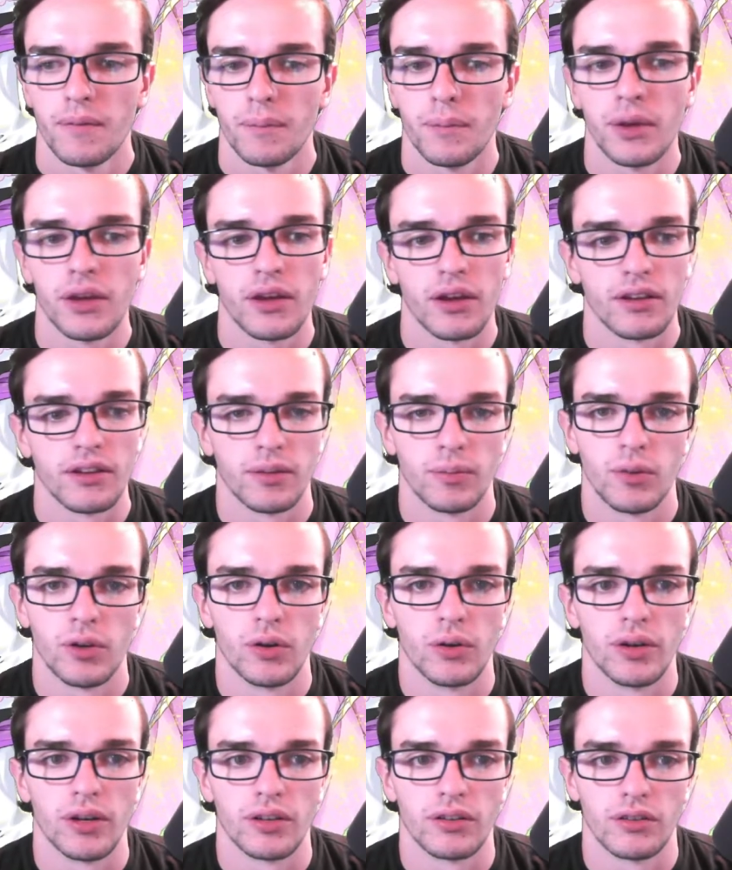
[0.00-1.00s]
because I'm
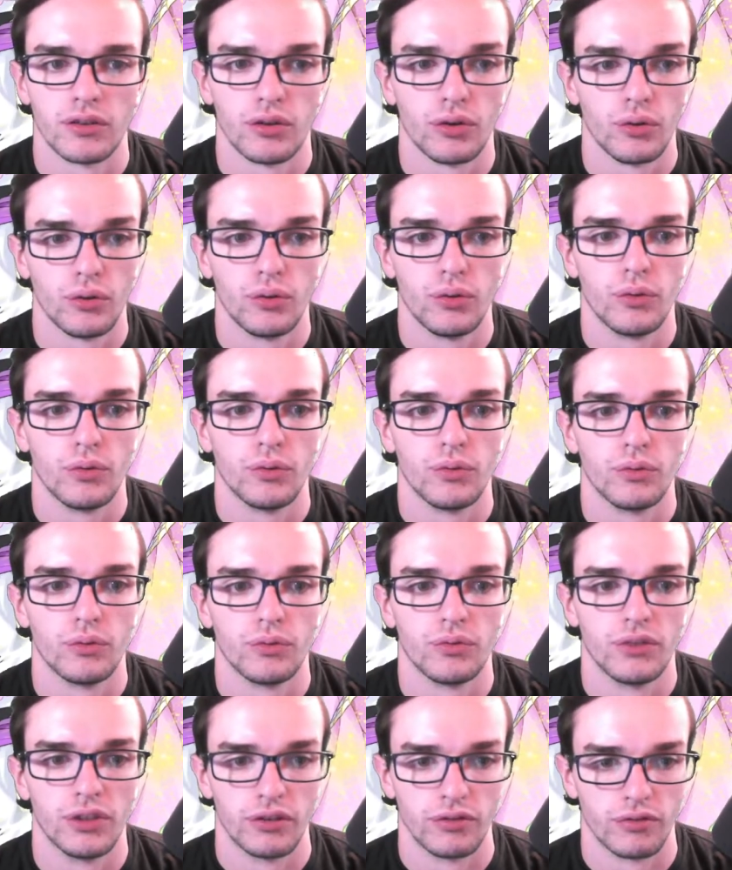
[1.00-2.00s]
doing 2
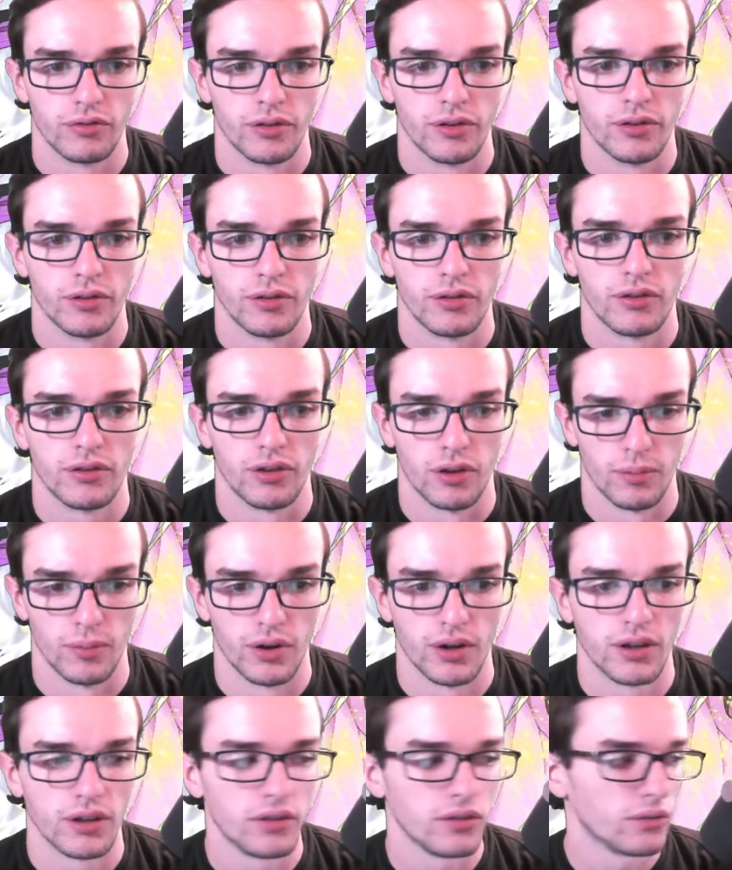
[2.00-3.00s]
different
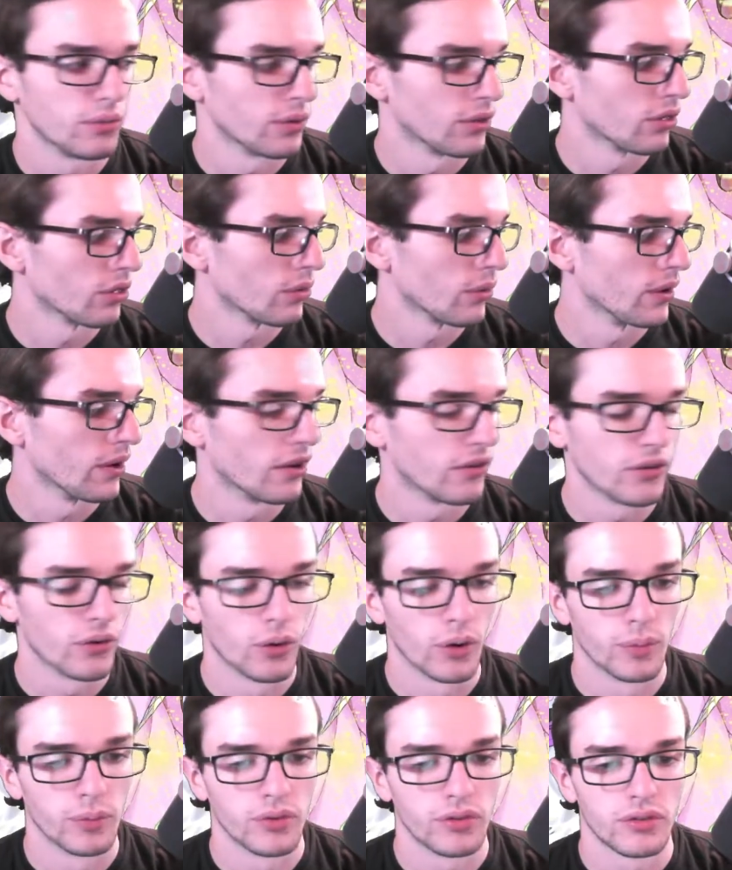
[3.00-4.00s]
summonings with 300
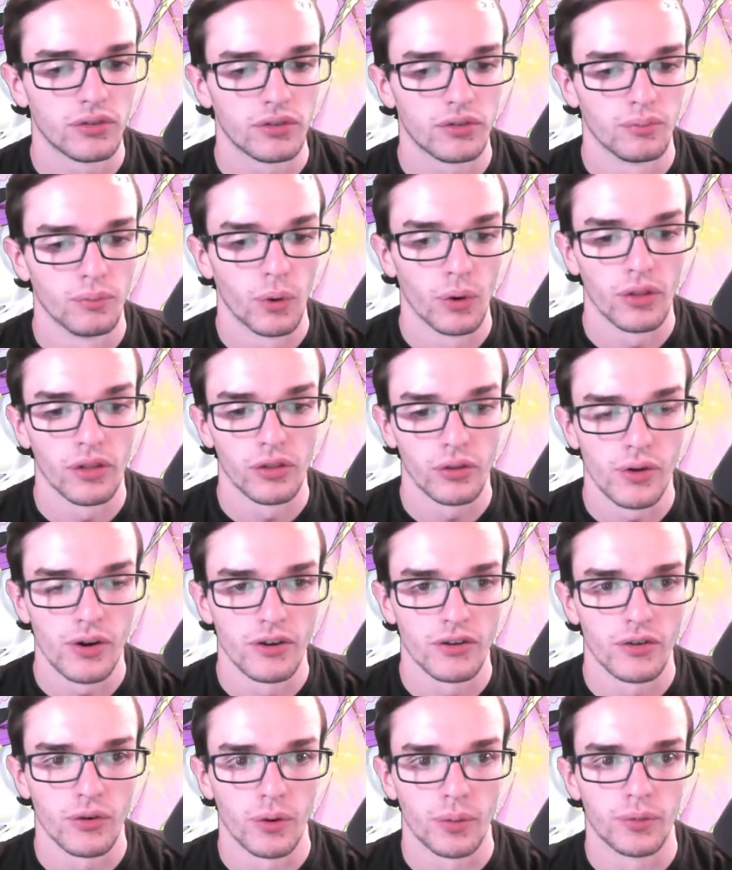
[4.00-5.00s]
orbs, more than
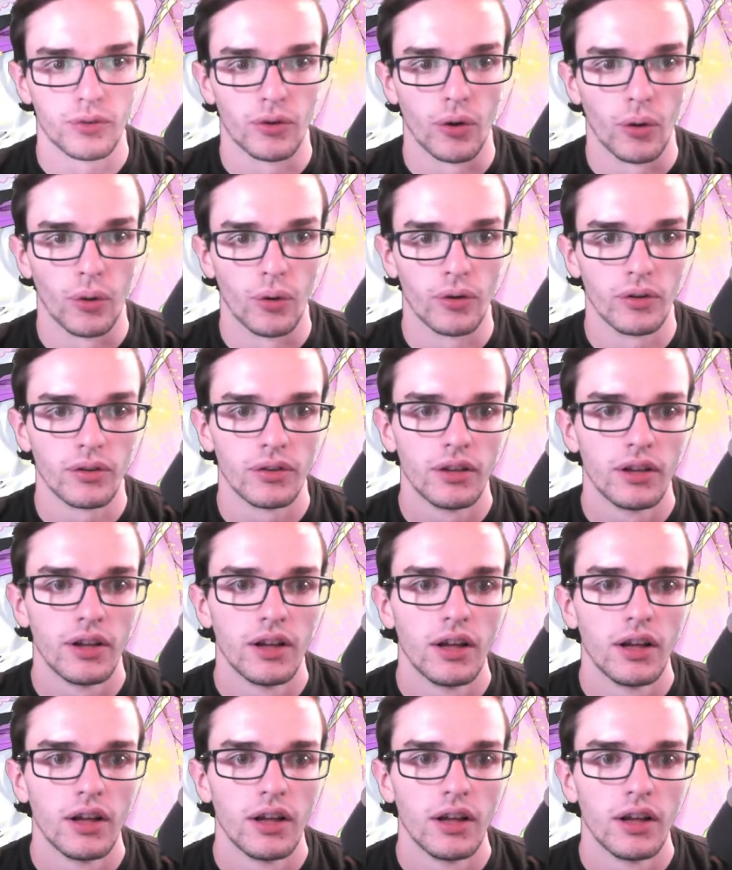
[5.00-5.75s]
300 orbs total.